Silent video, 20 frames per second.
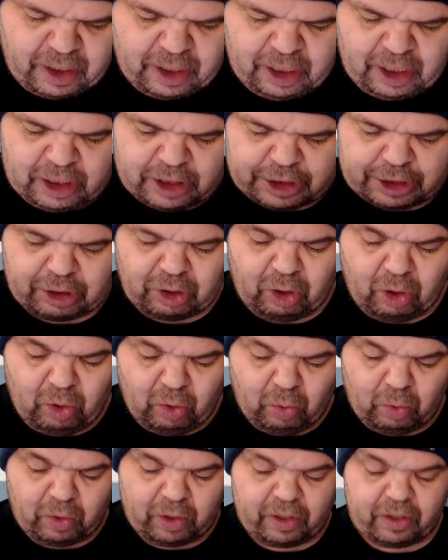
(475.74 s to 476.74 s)

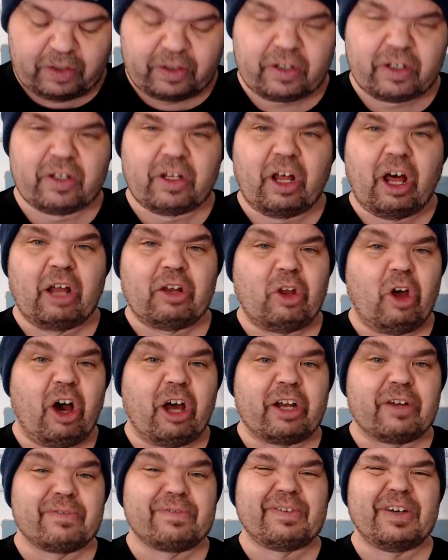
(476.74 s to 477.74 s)
So a lot
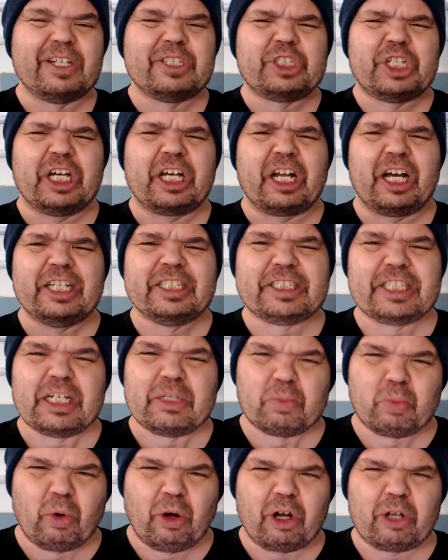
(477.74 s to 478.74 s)
of Jedi
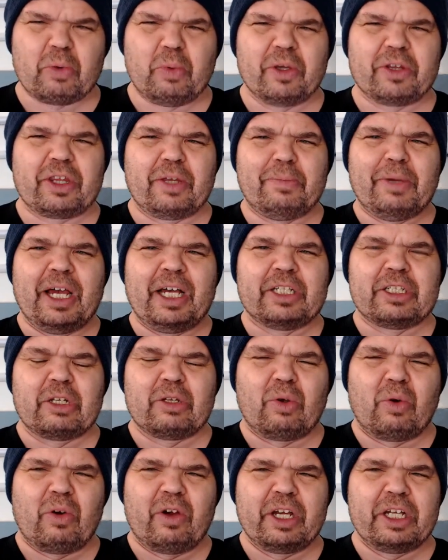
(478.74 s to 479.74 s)
did work with the
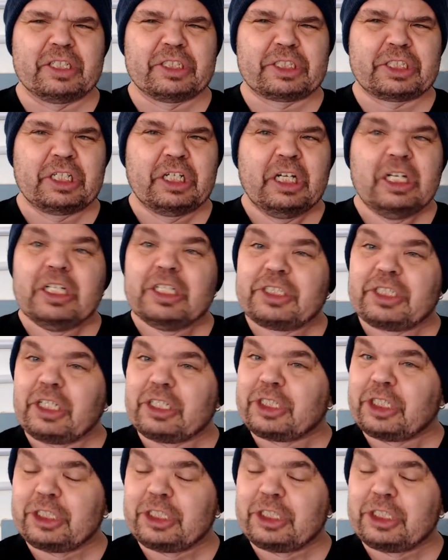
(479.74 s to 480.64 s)
Mandalorians, such as